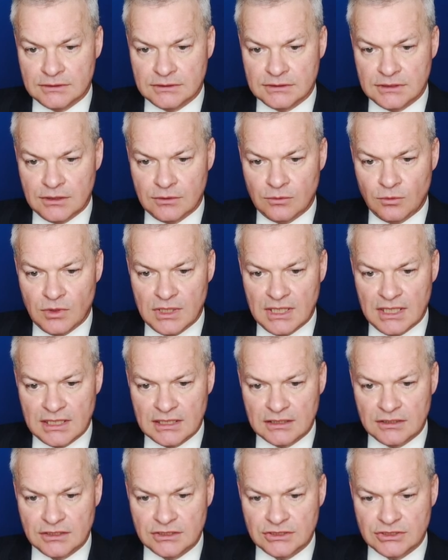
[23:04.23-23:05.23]
So where
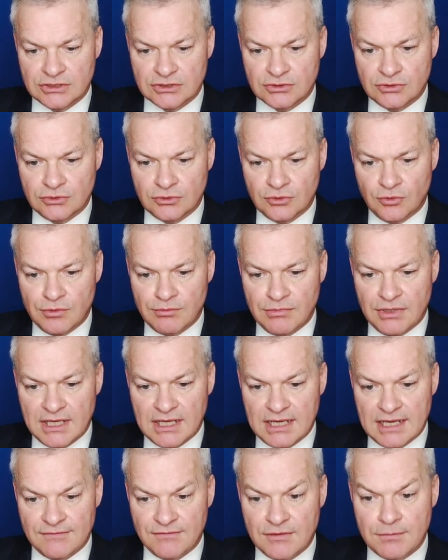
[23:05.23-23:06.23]
can I score with my
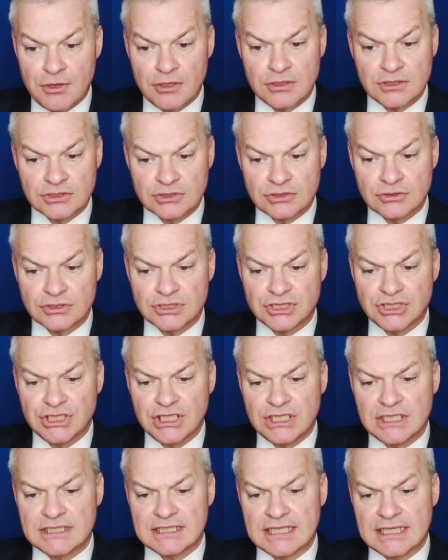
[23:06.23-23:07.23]
F? Opponent's got
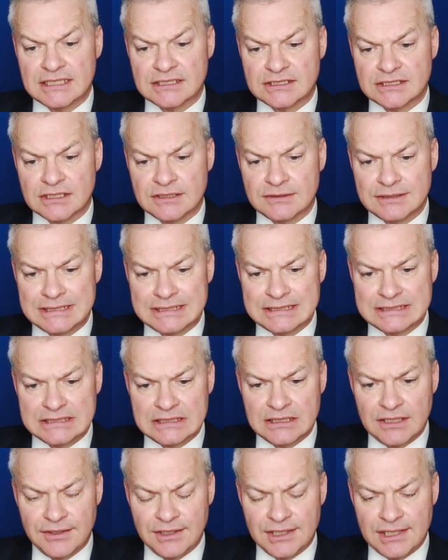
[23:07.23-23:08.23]
G and S, so is
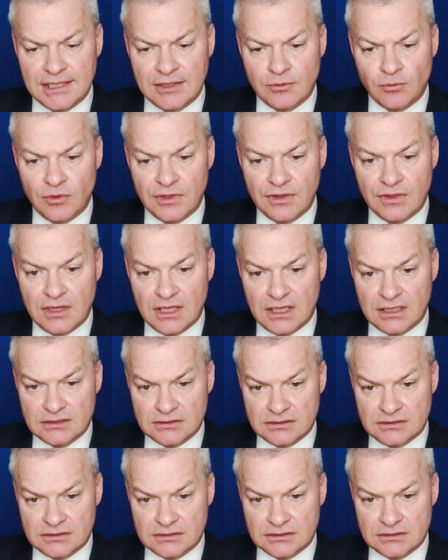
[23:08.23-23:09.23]
he going out with
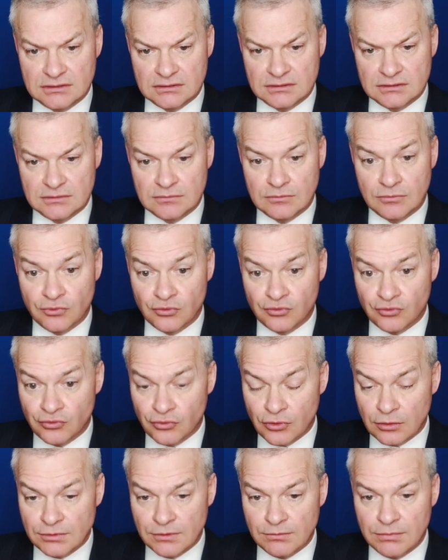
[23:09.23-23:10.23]
that?
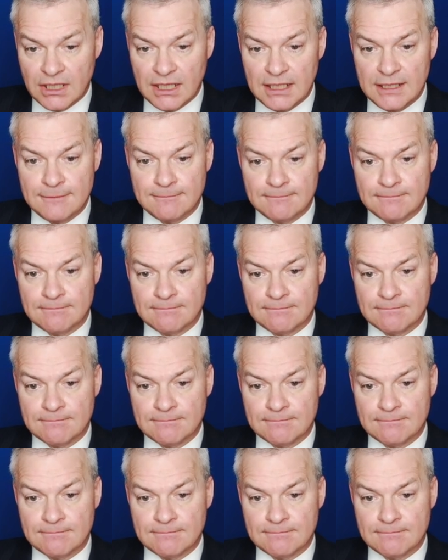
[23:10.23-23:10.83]
Probably.